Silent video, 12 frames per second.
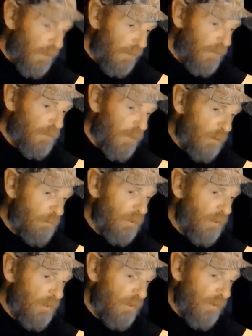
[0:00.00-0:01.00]
the
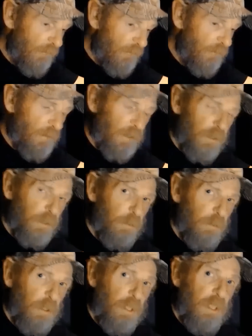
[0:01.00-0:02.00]
description of the video,